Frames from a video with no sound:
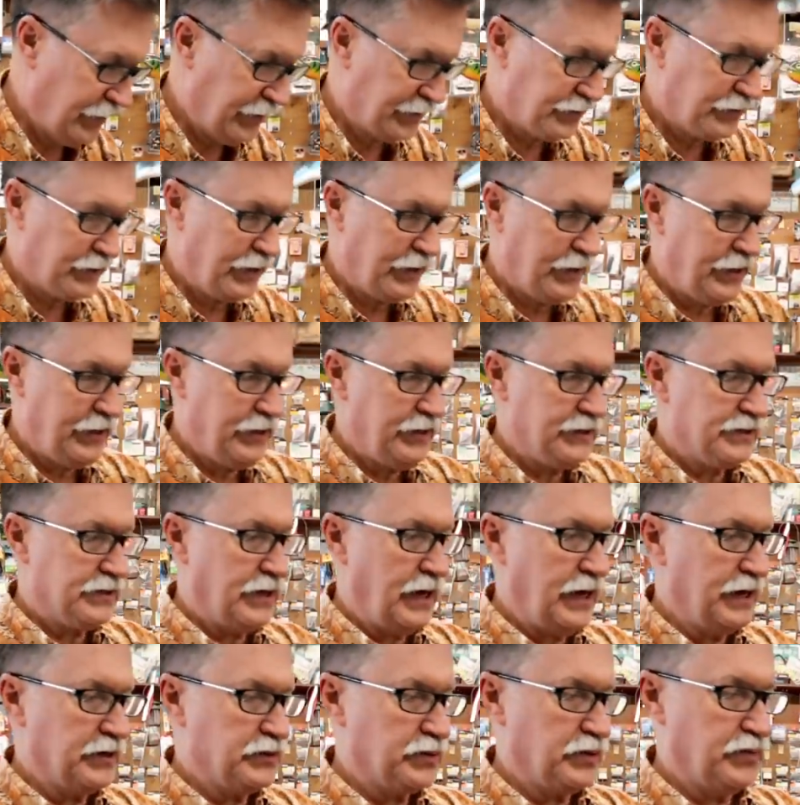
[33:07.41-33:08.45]
this right here is
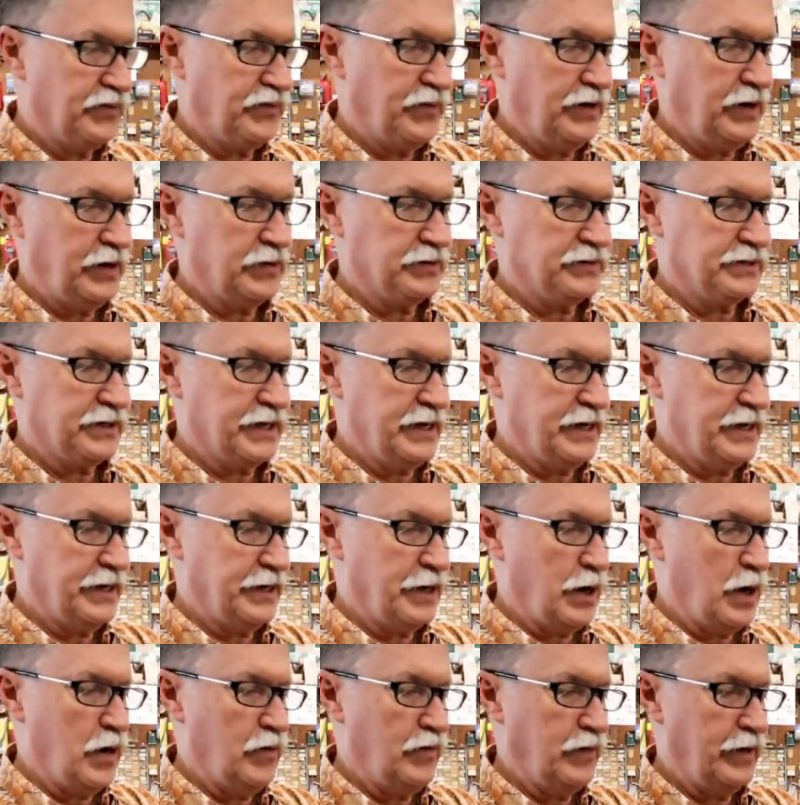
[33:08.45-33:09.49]
an actual frog
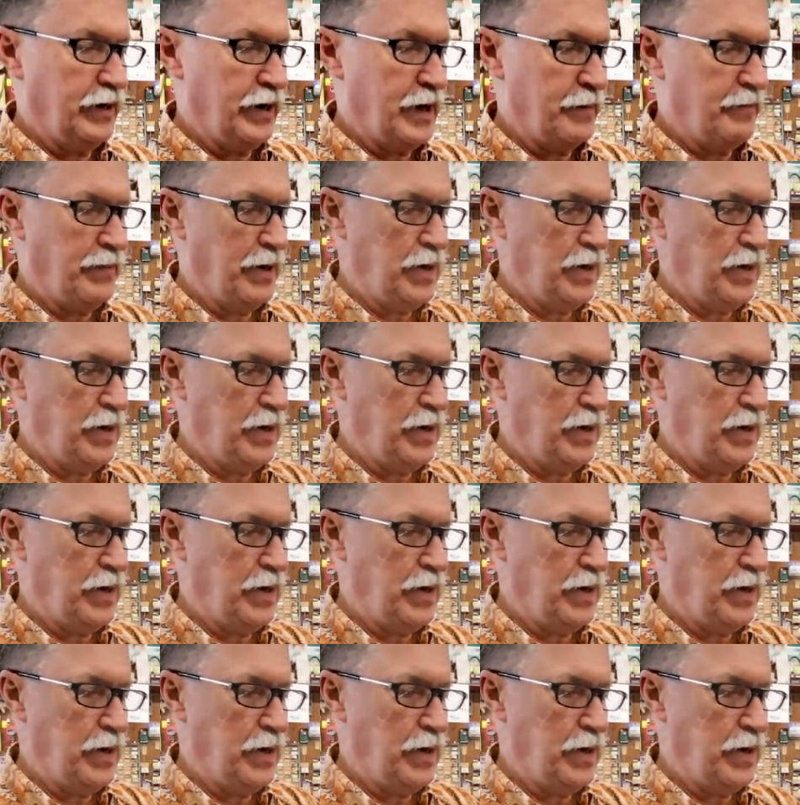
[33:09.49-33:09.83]
skin over a